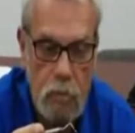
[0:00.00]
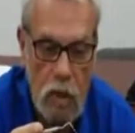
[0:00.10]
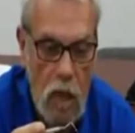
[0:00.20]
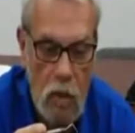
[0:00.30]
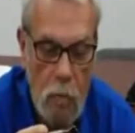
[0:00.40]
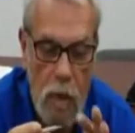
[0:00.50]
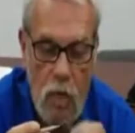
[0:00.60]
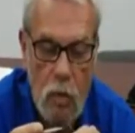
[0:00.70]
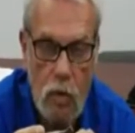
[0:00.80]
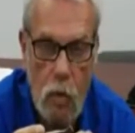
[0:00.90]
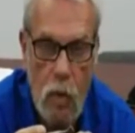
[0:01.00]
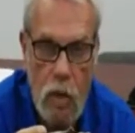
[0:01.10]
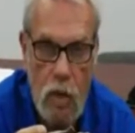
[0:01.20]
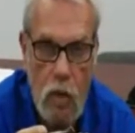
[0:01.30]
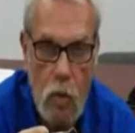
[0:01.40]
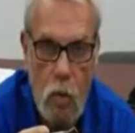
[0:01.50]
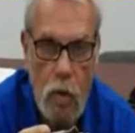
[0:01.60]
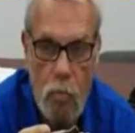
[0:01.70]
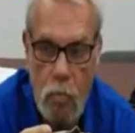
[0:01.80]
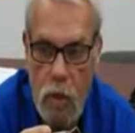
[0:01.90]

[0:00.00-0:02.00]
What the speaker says: The doctor might as well throw it in his drawer and